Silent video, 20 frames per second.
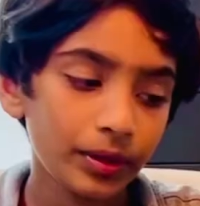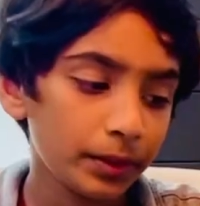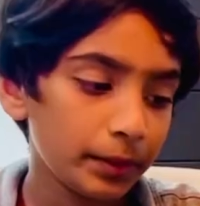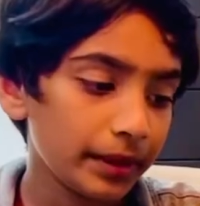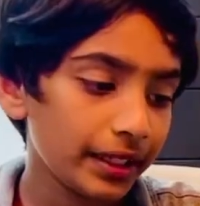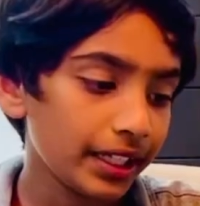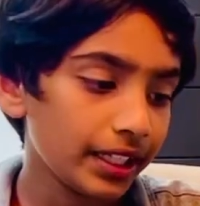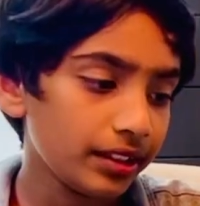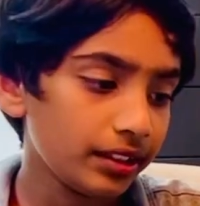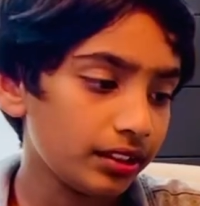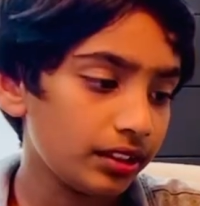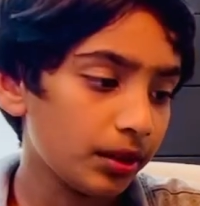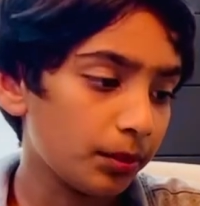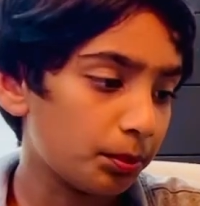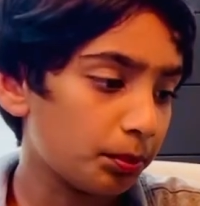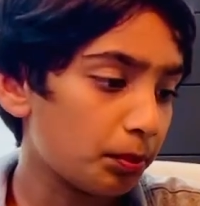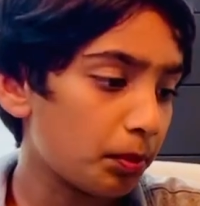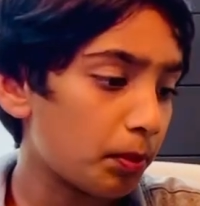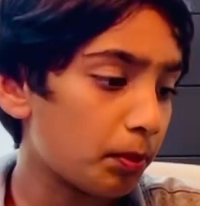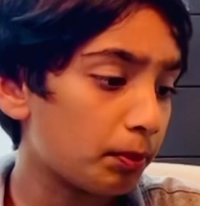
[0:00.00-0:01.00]
made the
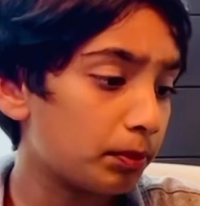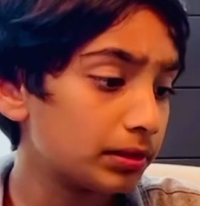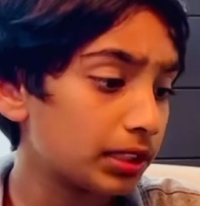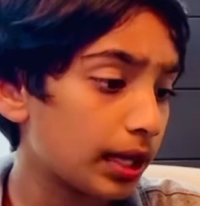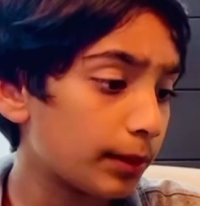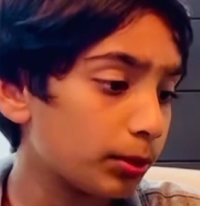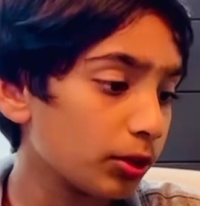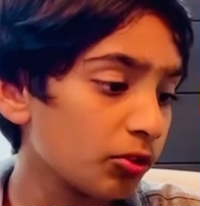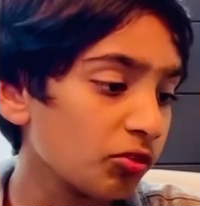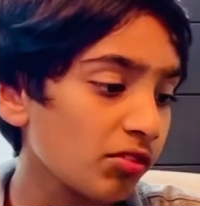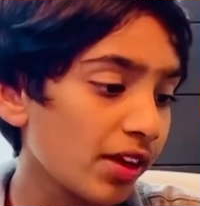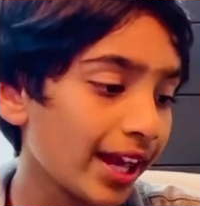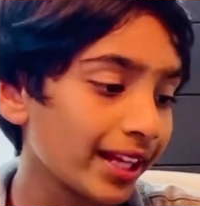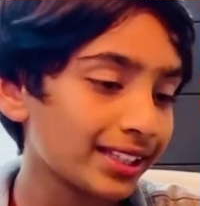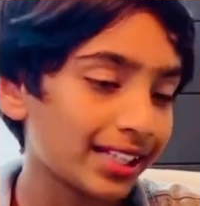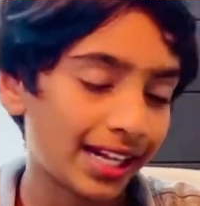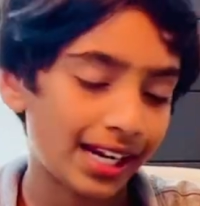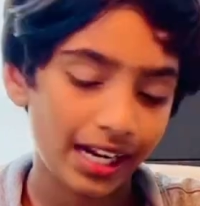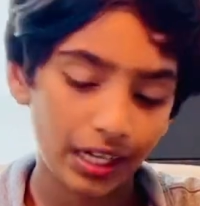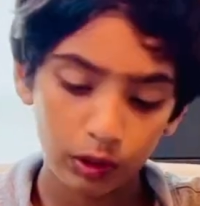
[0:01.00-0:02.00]
blubber fat,
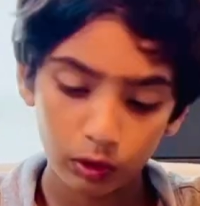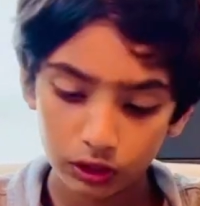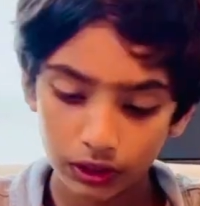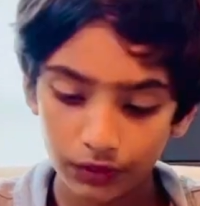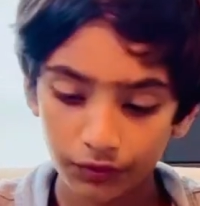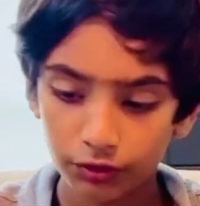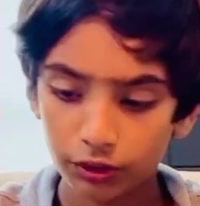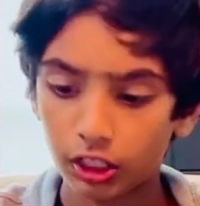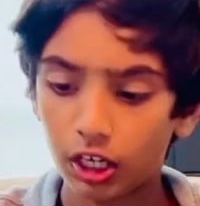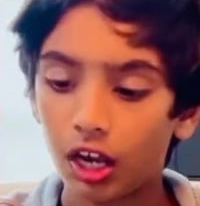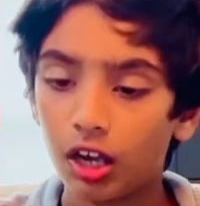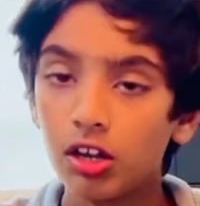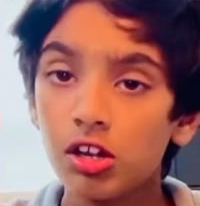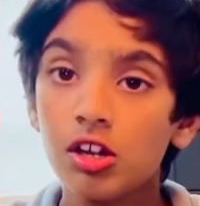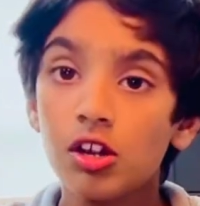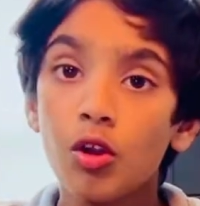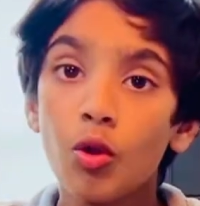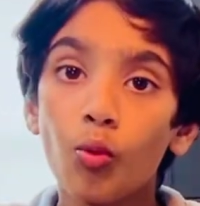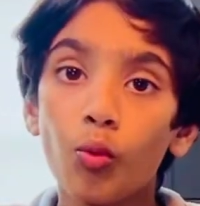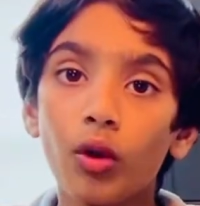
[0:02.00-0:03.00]
and I also forgot
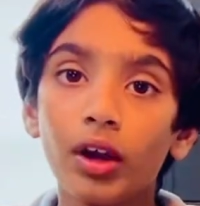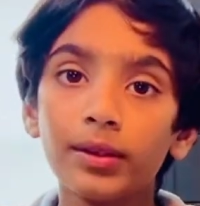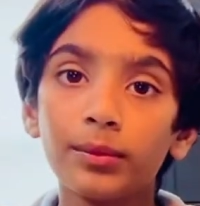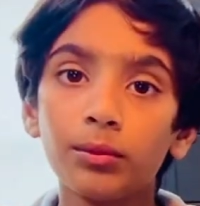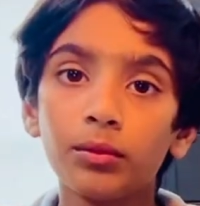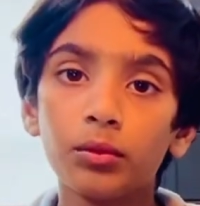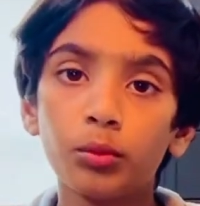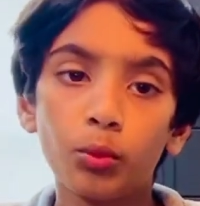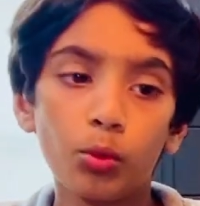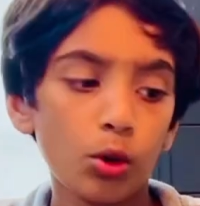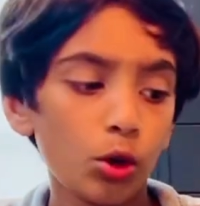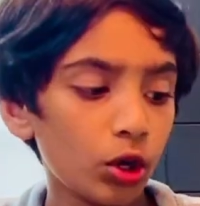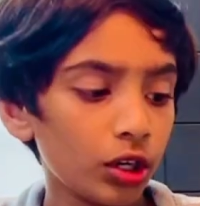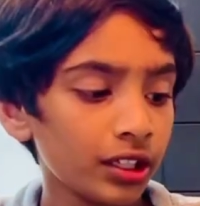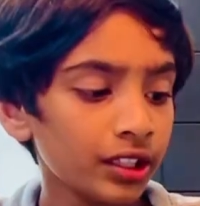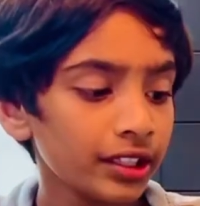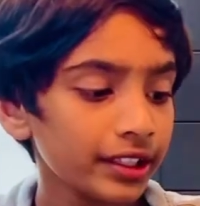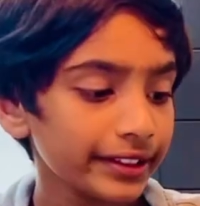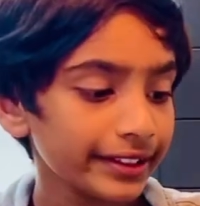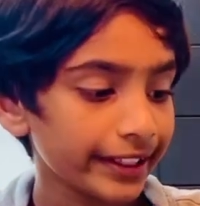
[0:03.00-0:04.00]
one more
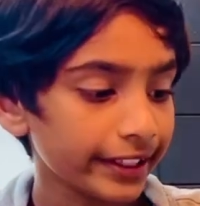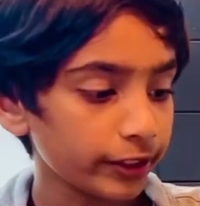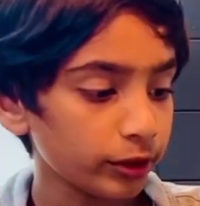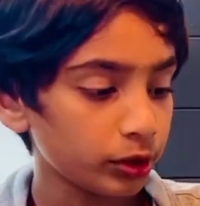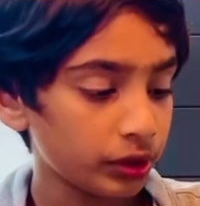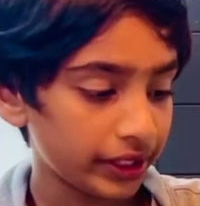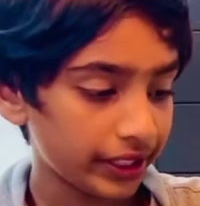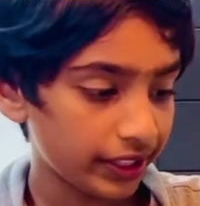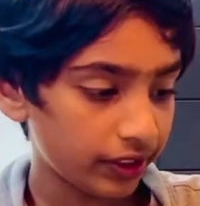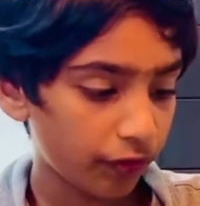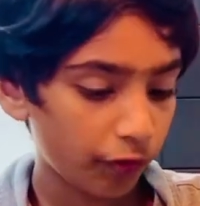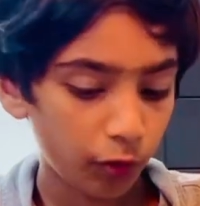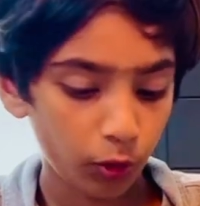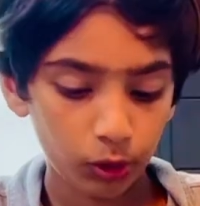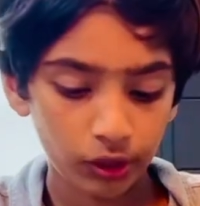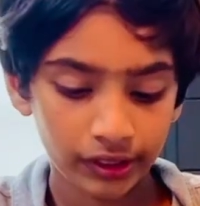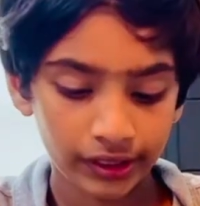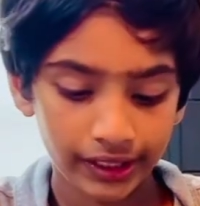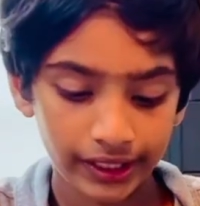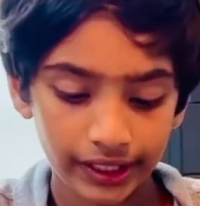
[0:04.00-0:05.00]
thing you need
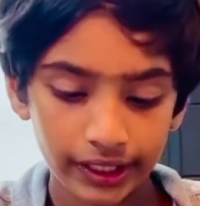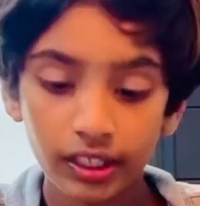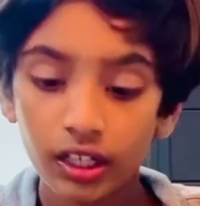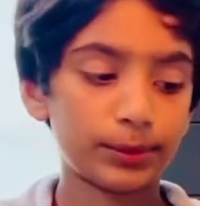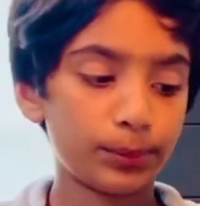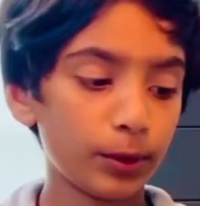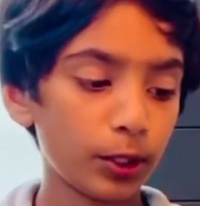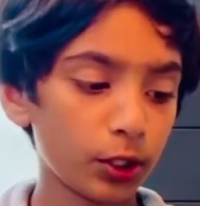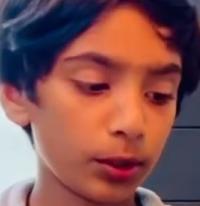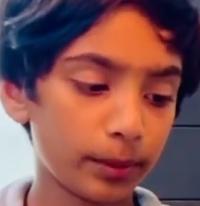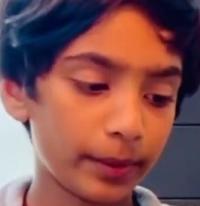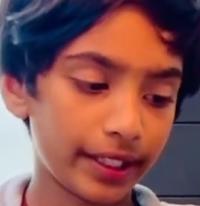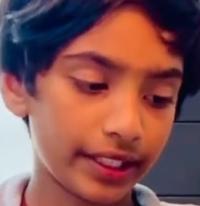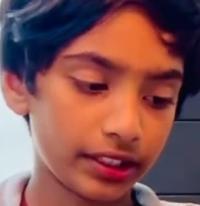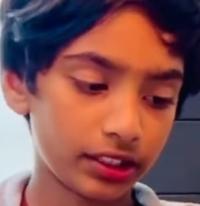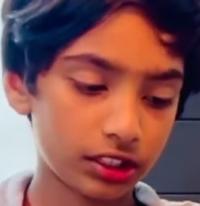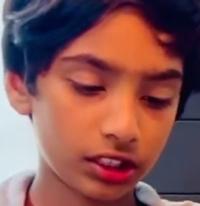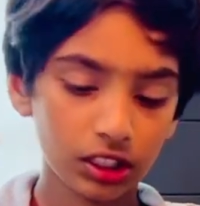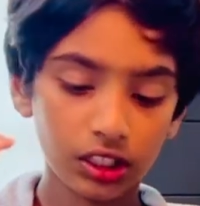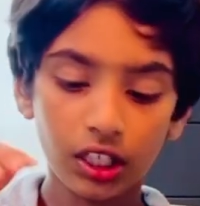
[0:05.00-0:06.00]
for the
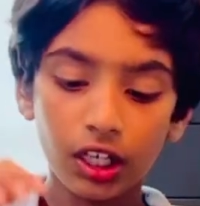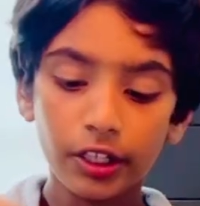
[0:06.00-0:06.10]
experiment.